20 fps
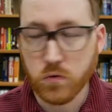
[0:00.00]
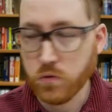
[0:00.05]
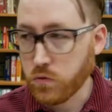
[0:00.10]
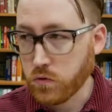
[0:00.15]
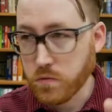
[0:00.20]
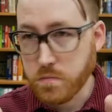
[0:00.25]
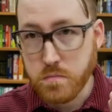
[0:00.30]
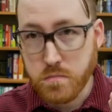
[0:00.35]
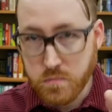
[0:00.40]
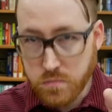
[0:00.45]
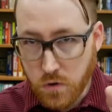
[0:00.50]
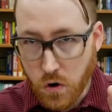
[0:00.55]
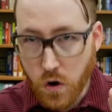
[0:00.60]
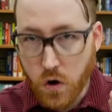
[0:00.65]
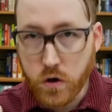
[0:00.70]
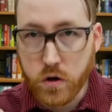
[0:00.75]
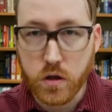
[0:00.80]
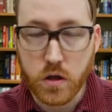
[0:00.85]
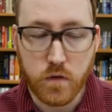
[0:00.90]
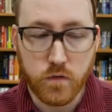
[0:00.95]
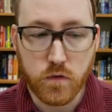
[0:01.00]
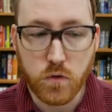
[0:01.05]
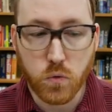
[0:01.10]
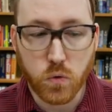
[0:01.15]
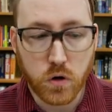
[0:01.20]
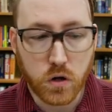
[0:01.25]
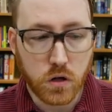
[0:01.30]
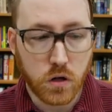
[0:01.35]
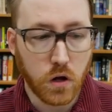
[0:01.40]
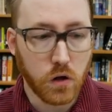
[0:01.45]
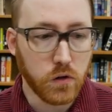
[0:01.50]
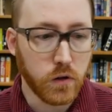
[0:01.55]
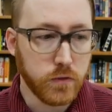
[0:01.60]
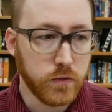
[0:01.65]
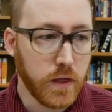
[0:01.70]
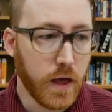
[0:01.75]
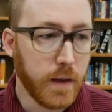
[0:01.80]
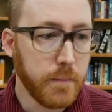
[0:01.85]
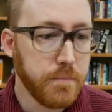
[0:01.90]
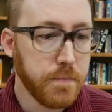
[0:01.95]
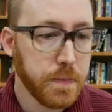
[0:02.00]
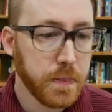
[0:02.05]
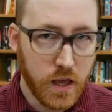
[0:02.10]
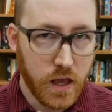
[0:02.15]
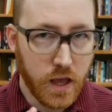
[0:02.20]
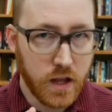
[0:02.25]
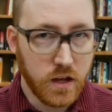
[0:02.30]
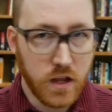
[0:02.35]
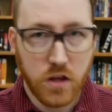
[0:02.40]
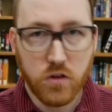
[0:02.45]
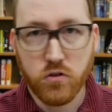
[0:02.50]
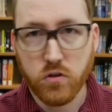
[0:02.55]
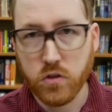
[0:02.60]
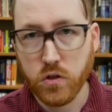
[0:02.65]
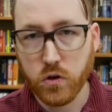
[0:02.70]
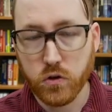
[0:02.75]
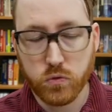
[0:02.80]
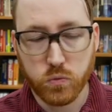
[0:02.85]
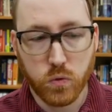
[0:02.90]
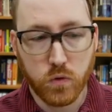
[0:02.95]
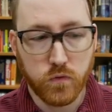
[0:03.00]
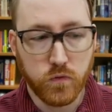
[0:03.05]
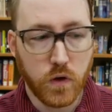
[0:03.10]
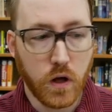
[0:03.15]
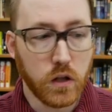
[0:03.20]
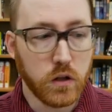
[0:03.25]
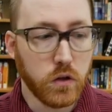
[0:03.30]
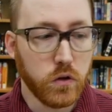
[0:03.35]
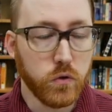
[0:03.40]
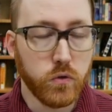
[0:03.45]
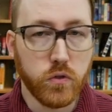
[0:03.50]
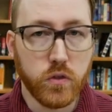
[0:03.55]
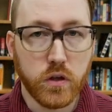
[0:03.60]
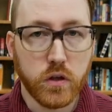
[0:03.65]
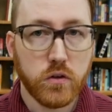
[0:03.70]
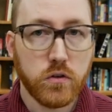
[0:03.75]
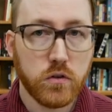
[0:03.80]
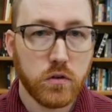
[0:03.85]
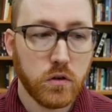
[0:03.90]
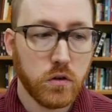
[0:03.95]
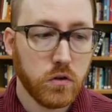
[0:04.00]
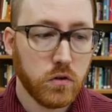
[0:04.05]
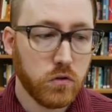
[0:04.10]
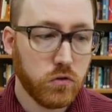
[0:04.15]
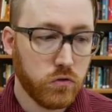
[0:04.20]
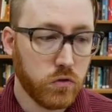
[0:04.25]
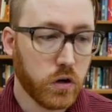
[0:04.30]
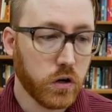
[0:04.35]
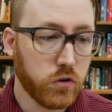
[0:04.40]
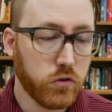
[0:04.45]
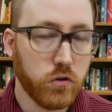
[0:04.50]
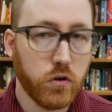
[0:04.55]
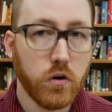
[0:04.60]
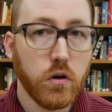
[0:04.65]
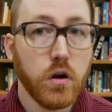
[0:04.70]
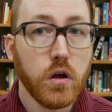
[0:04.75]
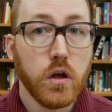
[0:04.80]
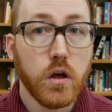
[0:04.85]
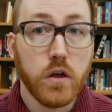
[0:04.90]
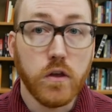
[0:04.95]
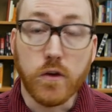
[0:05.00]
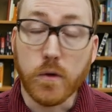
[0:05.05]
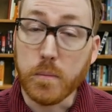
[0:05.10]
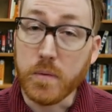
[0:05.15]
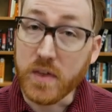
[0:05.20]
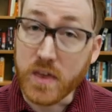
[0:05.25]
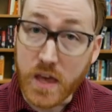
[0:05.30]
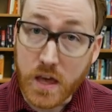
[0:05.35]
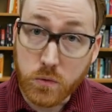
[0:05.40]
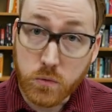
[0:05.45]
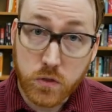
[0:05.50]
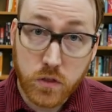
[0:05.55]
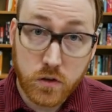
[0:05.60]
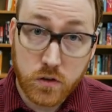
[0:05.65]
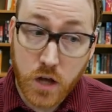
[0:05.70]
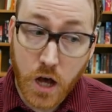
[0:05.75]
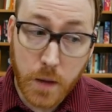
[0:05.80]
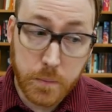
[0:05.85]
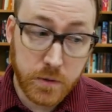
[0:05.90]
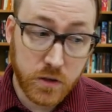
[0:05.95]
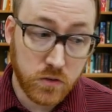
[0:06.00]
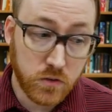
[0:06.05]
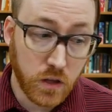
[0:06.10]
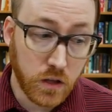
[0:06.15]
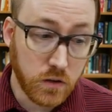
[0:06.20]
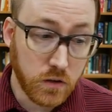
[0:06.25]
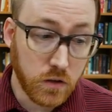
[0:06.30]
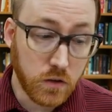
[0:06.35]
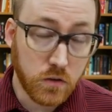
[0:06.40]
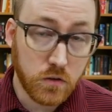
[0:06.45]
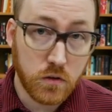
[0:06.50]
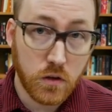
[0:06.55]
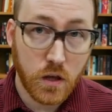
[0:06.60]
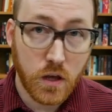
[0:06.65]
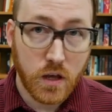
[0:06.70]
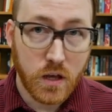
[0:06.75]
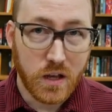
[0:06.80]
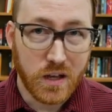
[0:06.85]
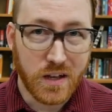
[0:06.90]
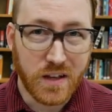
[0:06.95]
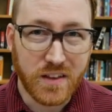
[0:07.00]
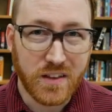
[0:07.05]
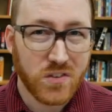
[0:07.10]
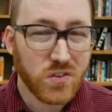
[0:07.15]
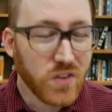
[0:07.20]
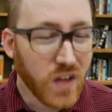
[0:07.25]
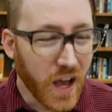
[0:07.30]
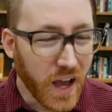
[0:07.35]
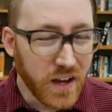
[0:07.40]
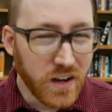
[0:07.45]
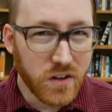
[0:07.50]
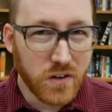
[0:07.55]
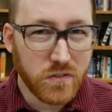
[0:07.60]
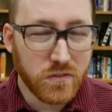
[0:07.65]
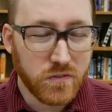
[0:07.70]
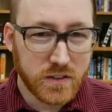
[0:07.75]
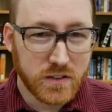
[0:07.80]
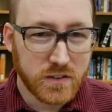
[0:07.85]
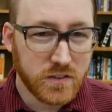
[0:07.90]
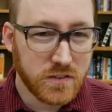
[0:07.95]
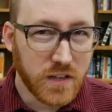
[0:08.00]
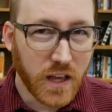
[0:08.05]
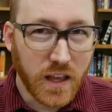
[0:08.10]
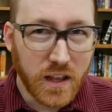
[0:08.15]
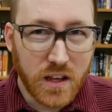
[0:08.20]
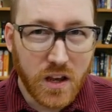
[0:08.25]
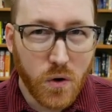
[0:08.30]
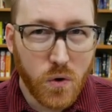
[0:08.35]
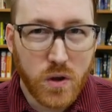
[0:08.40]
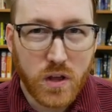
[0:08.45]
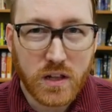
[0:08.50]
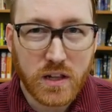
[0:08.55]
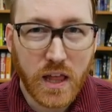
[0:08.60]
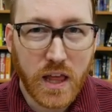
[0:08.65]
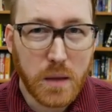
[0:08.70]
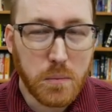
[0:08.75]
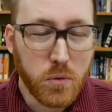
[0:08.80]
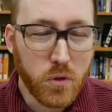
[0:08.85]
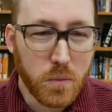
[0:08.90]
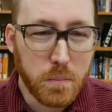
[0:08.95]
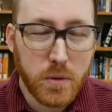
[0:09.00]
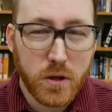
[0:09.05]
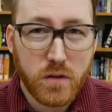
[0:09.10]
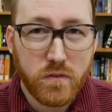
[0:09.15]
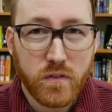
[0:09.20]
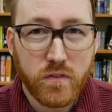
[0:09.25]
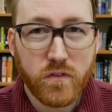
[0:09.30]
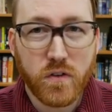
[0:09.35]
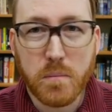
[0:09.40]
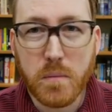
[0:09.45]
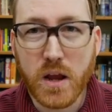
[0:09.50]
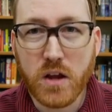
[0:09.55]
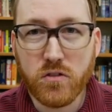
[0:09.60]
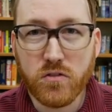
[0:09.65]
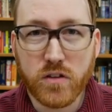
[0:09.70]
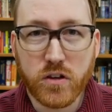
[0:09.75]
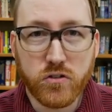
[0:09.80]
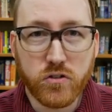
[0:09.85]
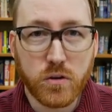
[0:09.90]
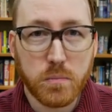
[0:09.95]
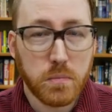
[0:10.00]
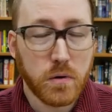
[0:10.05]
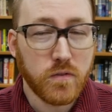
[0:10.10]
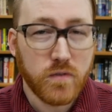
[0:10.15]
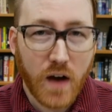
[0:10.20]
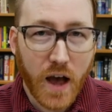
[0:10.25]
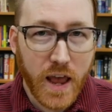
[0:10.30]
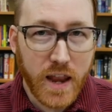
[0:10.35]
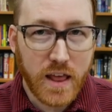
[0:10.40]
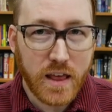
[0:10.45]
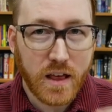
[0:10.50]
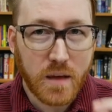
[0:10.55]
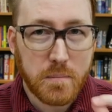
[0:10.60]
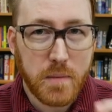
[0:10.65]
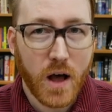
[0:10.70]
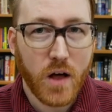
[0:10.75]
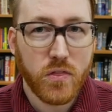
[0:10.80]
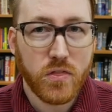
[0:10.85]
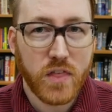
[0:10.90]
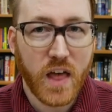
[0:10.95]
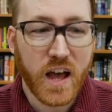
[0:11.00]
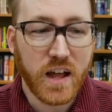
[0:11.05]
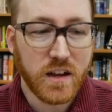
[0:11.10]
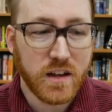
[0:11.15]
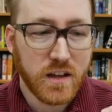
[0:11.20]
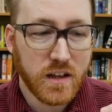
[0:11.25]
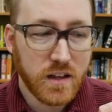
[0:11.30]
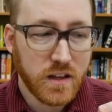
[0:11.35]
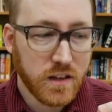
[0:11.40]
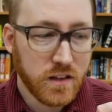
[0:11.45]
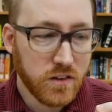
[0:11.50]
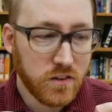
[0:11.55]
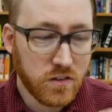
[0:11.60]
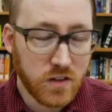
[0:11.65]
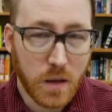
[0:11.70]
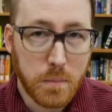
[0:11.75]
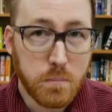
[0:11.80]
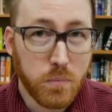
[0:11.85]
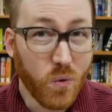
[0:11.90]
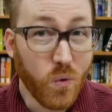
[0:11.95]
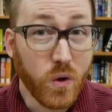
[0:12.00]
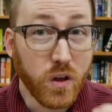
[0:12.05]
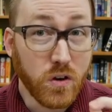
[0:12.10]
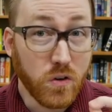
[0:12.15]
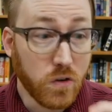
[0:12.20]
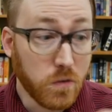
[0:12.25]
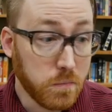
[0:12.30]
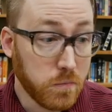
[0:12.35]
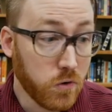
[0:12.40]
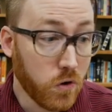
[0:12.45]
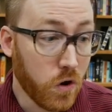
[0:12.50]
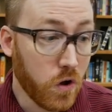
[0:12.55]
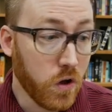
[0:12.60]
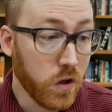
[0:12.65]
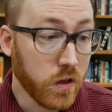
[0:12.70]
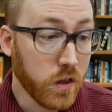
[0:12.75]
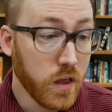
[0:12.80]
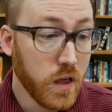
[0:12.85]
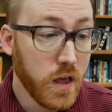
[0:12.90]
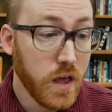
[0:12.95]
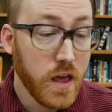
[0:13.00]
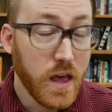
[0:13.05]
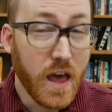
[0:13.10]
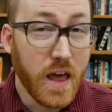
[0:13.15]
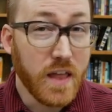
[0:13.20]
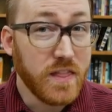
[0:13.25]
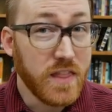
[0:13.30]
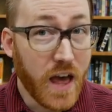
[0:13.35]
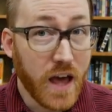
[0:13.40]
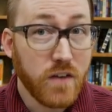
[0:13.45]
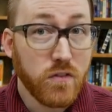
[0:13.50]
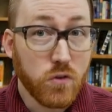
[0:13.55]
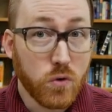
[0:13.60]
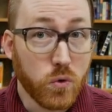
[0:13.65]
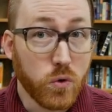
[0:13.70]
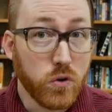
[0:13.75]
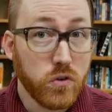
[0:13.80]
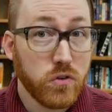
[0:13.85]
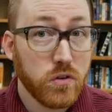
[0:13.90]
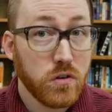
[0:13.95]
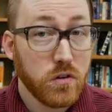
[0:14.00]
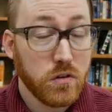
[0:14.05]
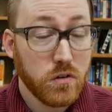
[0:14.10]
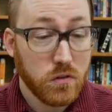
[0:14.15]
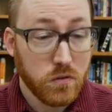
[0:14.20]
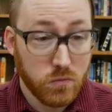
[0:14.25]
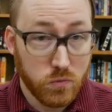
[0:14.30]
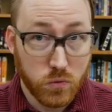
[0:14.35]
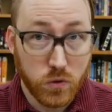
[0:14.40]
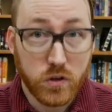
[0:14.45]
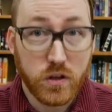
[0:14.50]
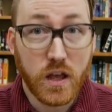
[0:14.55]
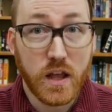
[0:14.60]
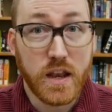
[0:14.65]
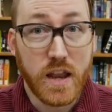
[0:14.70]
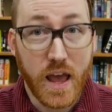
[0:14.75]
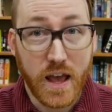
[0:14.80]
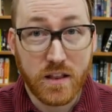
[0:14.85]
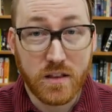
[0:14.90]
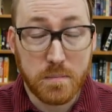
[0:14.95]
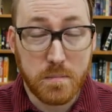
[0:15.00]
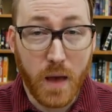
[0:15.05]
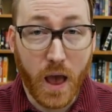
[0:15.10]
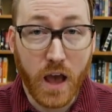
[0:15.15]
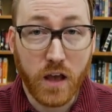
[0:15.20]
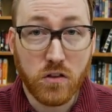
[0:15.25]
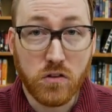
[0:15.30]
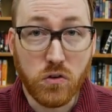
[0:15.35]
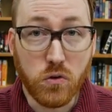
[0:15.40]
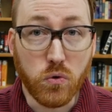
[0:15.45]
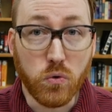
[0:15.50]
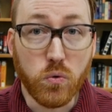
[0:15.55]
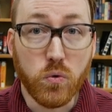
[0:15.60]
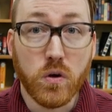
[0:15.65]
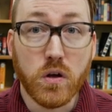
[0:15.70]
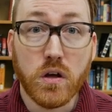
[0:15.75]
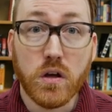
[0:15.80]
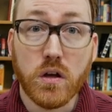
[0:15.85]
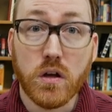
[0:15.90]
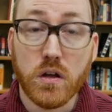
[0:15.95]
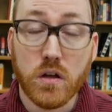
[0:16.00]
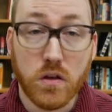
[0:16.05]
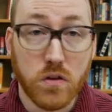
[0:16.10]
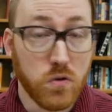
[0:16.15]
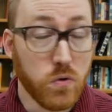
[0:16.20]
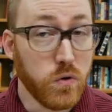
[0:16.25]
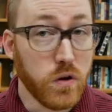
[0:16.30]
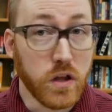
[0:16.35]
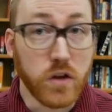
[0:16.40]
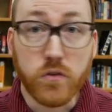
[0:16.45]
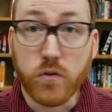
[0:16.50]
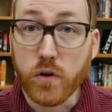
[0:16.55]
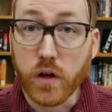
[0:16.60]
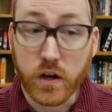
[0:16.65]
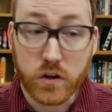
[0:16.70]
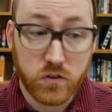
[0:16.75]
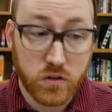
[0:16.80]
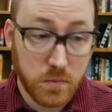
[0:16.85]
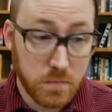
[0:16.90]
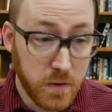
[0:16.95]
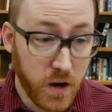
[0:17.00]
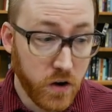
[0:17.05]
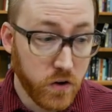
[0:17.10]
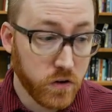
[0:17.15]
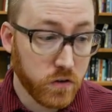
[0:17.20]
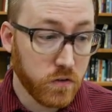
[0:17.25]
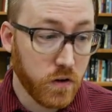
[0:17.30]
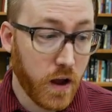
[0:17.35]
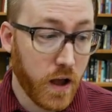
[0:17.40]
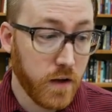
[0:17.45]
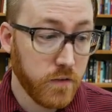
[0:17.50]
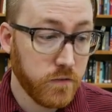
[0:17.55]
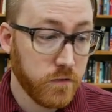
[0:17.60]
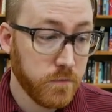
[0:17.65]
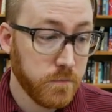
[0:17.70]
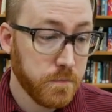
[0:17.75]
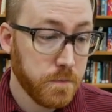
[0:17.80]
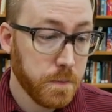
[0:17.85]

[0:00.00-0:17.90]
or prong if you want to call it that, and each of those will follow this structure. You'll begin with a topic sentence. That's kind of the secondary claim or the bit of information that you're providing about that subpoint or prong. And that, of course, will connect back to your introduction paragraph.